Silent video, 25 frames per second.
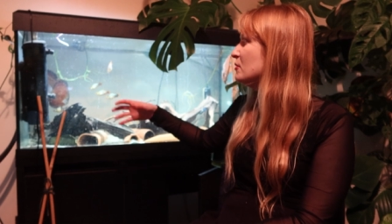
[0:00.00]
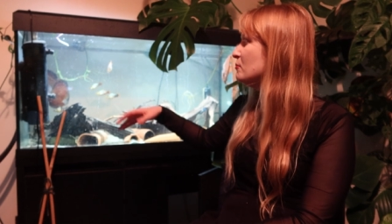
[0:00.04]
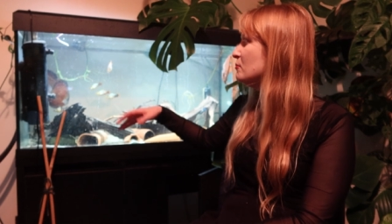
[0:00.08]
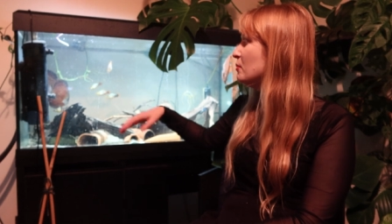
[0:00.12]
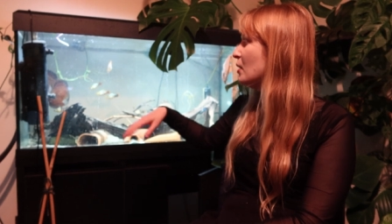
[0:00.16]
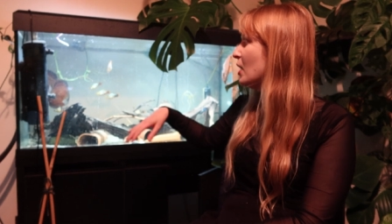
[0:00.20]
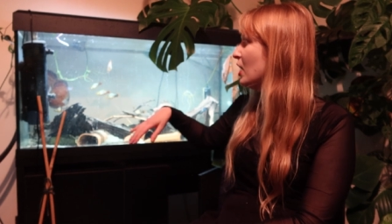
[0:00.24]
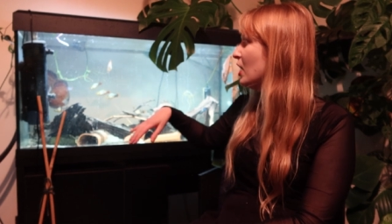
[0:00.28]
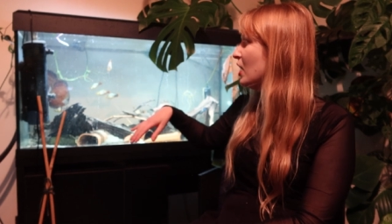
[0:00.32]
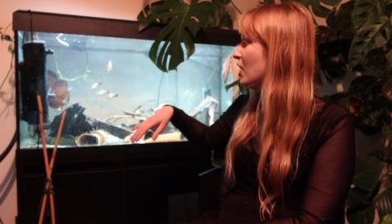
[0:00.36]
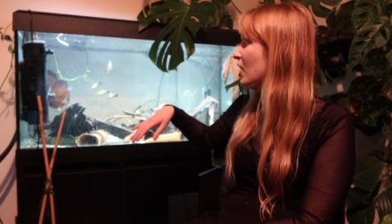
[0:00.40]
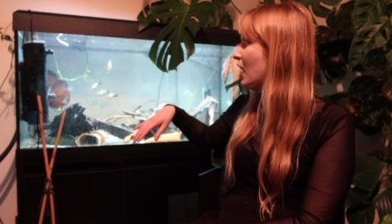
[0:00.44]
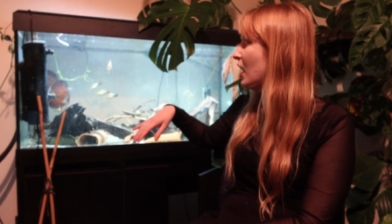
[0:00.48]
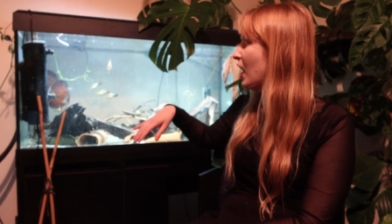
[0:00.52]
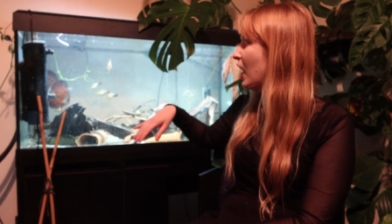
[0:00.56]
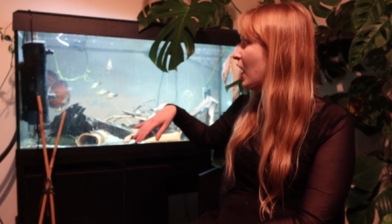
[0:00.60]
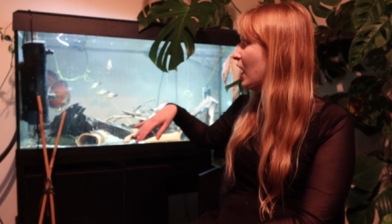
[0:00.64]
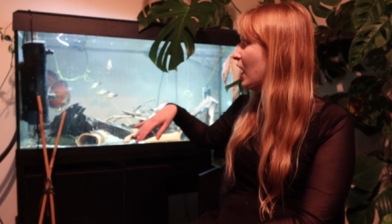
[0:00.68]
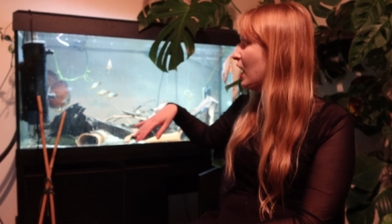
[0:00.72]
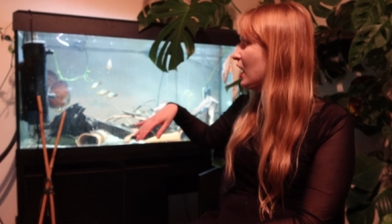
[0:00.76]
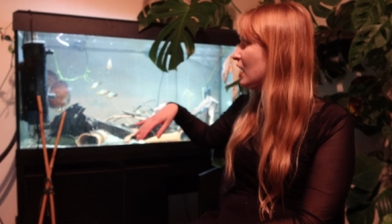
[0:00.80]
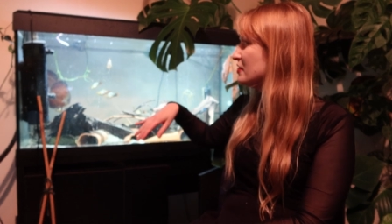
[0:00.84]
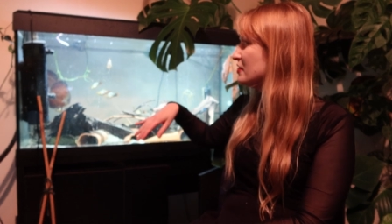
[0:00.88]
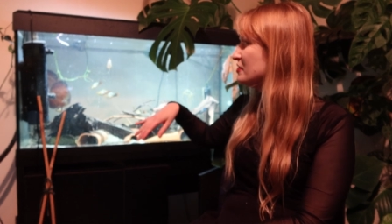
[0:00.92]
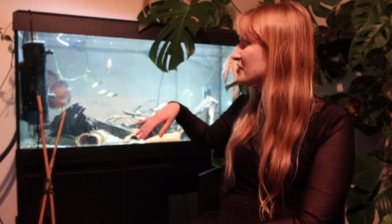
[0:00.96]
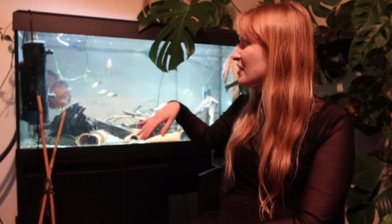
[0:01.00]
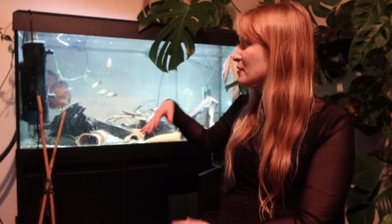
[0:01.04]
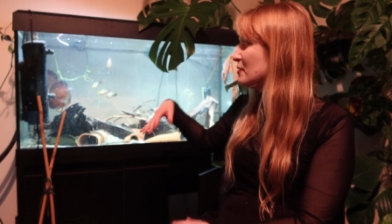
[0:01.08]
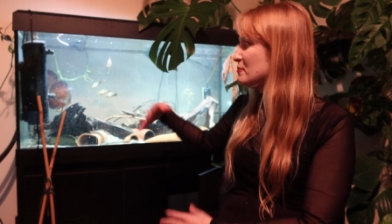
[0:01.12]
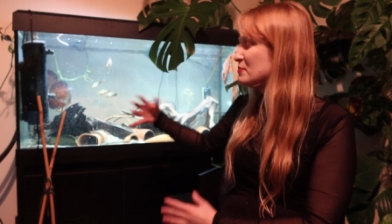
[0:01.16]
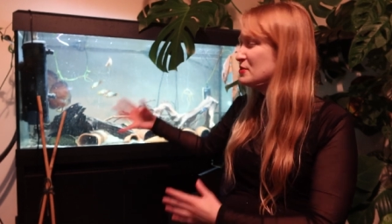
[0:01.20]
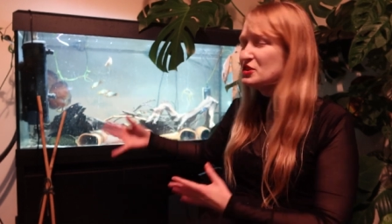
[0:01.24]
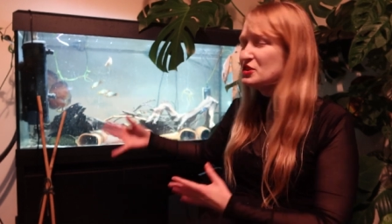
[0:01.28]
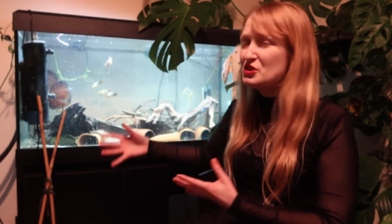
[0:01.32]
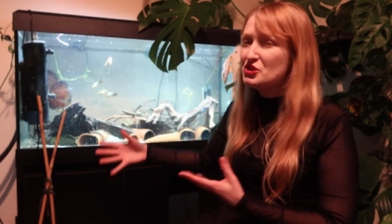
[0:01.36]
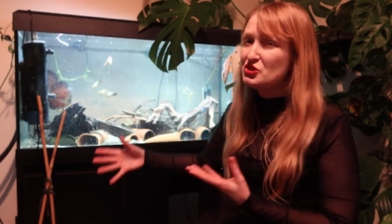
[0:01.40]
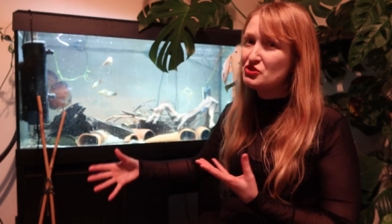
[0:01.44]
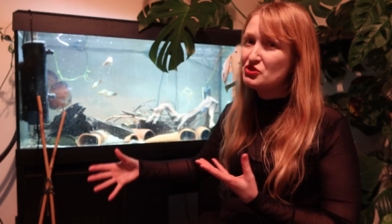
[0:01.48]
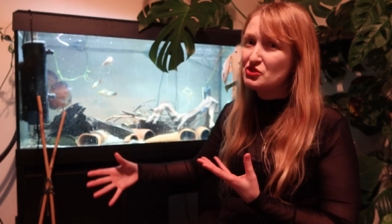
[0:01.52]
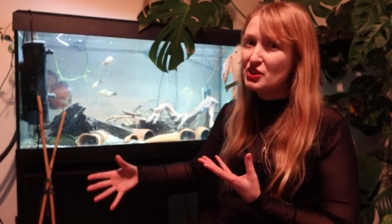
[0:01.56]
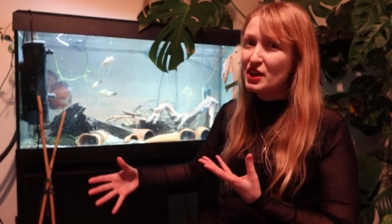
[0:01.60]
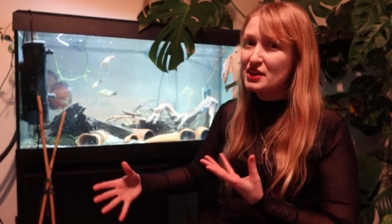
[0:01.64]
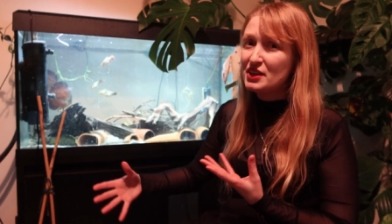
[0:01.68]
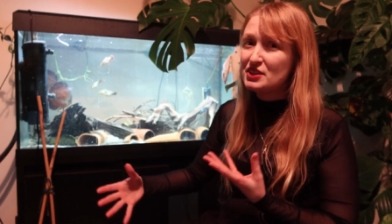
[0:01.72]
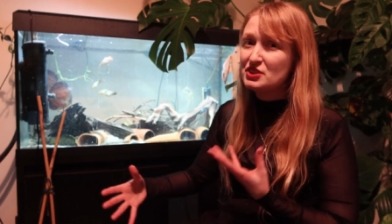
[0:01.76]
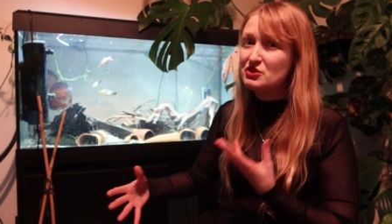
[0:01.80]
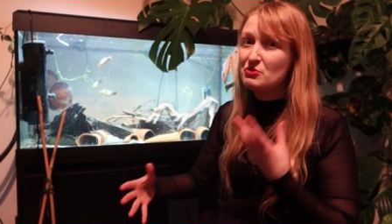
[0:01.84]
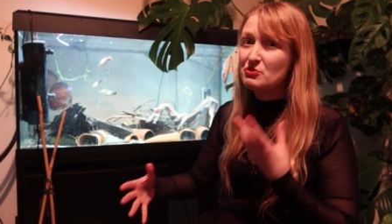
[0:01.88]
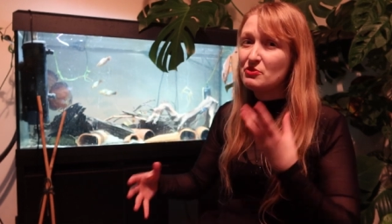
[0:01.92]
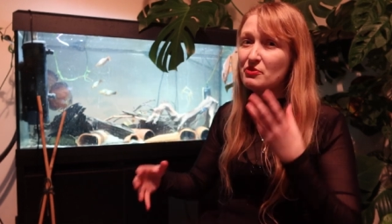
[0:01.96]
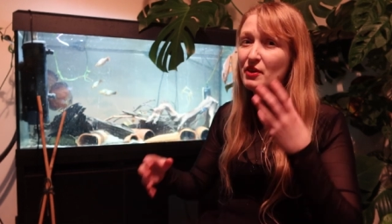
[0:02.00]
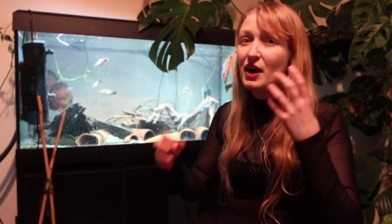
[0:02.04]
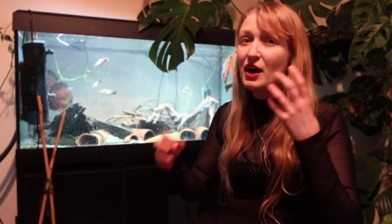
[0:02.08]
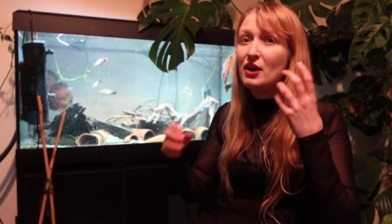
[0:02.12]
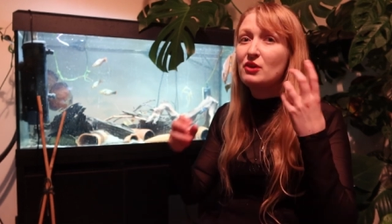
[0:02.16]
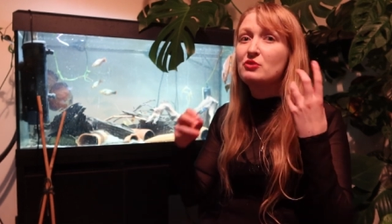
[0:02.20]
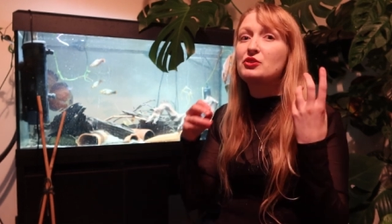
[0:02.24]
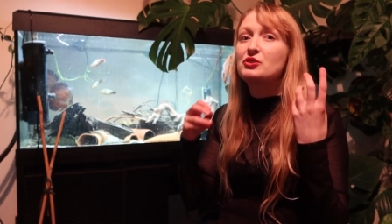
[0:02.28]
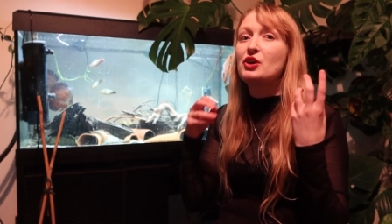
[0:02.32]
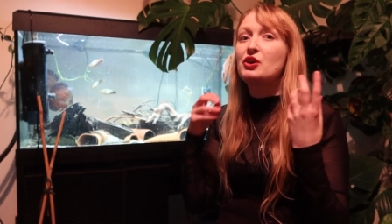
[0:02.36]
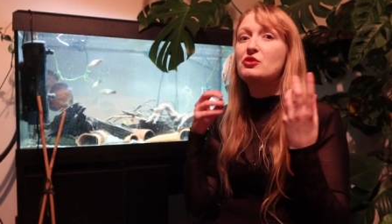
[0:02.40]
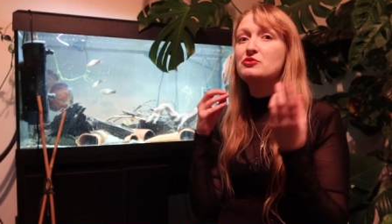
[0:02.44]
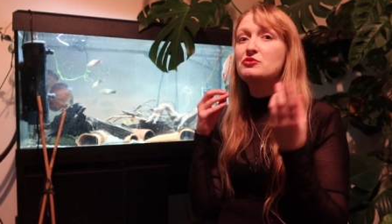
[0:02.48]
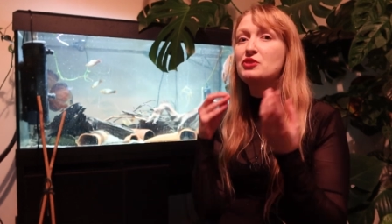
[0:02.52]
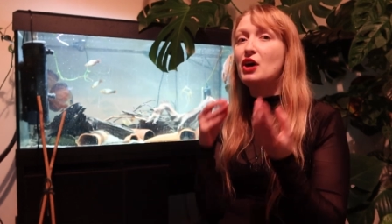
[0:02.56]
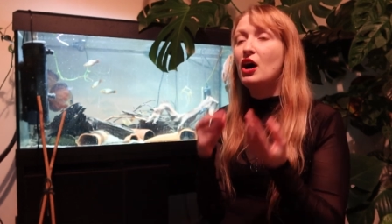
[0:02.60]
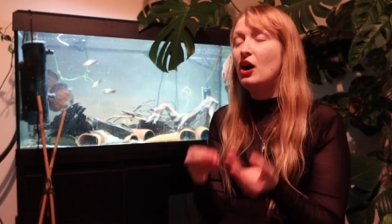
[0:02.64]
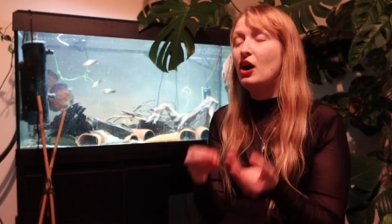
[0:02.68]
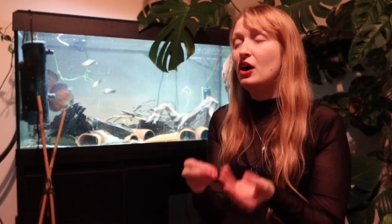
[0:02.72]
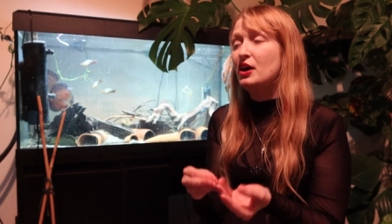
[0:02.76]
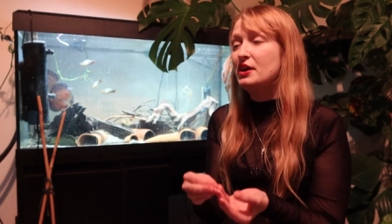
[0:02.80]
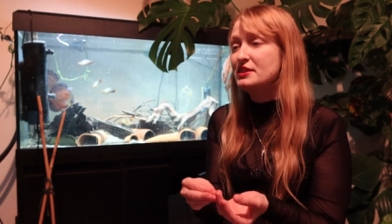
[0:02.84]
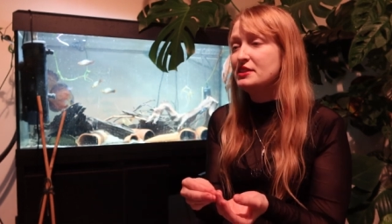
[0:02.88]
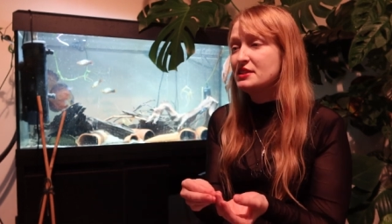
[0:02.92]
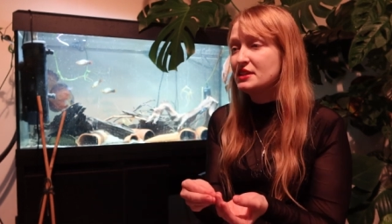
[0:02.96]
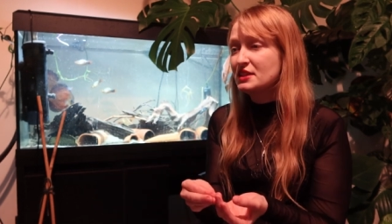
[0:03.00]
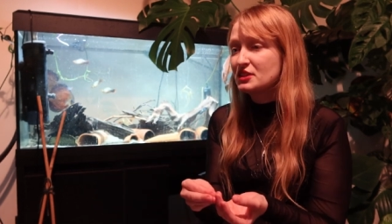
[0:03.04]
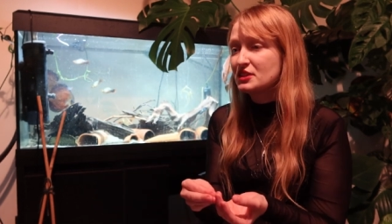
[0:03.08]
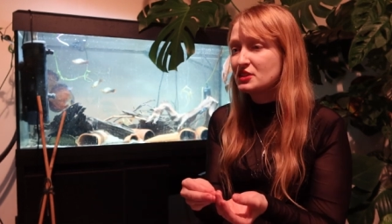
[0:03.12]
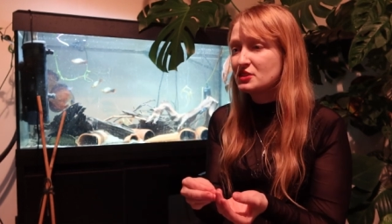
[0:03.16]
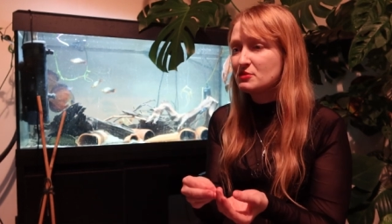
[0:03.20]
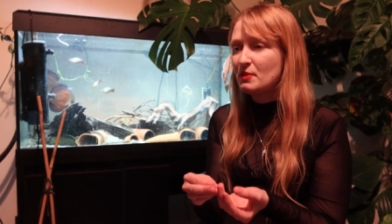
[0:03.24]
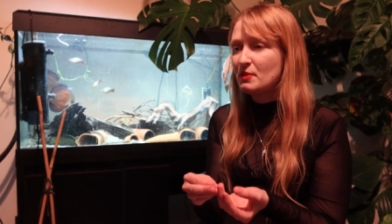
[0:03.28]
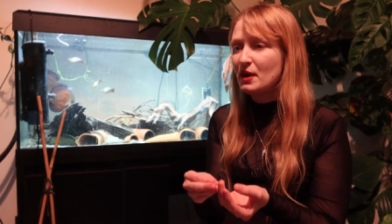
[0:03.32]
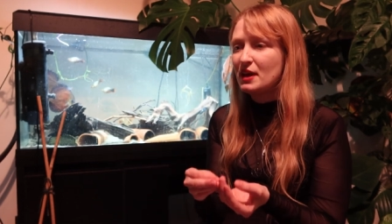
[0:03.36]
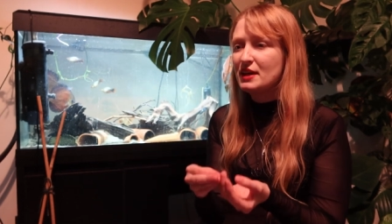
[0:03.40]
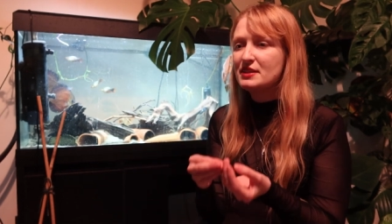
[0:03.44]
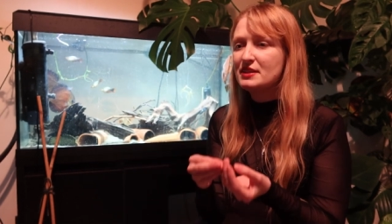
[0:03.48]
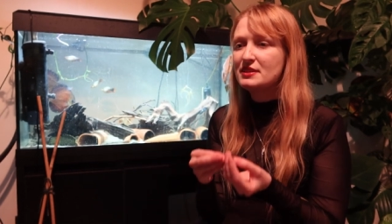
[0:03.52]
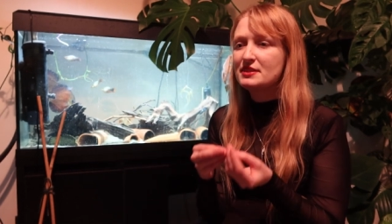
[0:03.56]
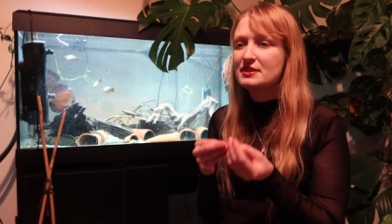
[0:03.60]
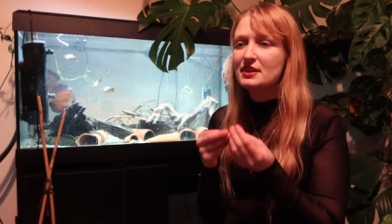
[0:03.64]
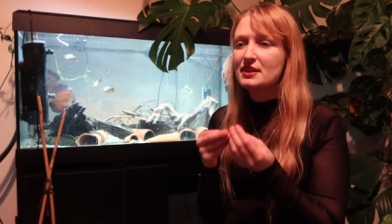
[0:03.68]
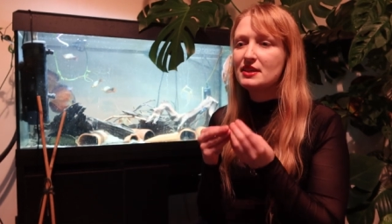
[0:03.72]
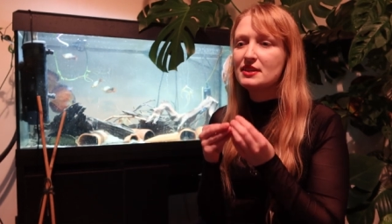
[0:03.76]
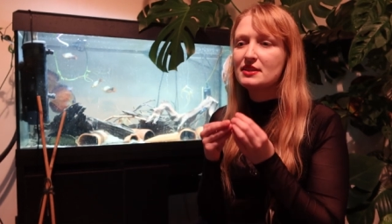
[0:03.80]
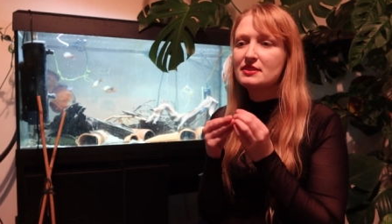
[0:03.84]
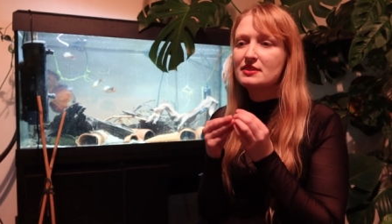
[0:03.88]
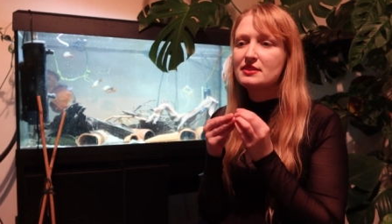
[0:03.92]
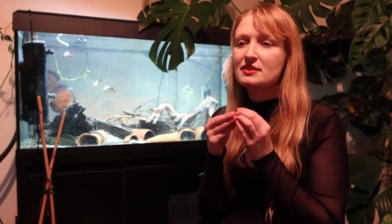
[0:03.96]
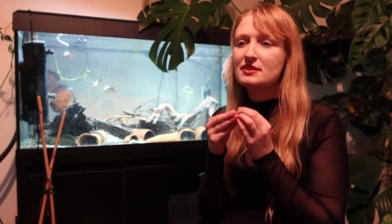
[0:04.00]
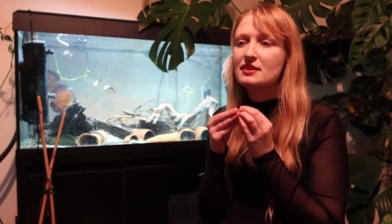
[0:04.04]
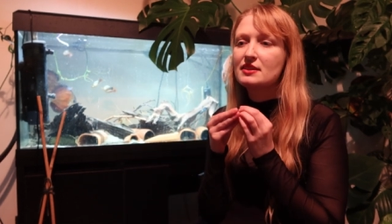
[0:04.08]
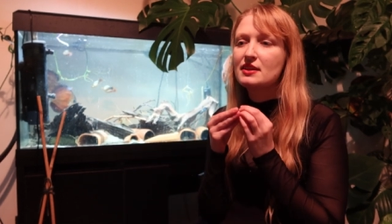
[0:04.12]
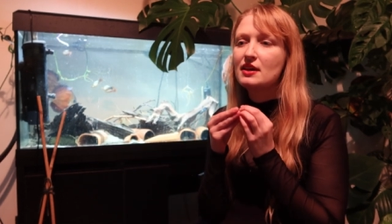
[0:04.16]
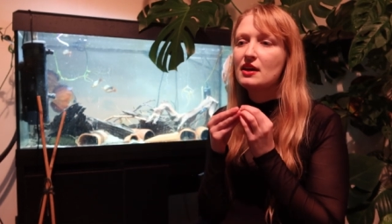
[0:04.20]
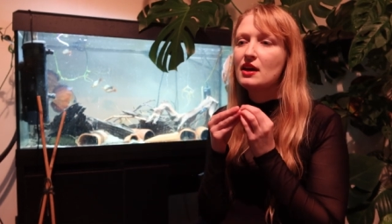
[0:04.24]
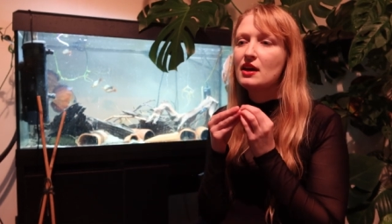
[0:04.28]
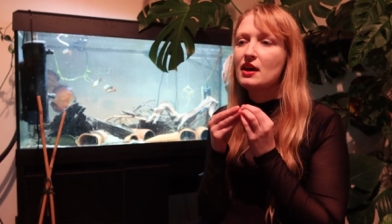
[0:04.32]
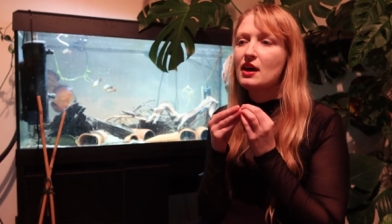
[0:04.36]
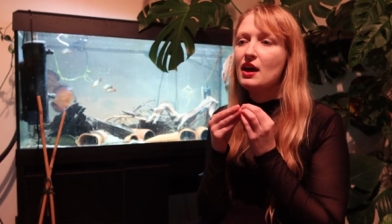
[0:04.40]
but they'd be stressed without those hiding spaces,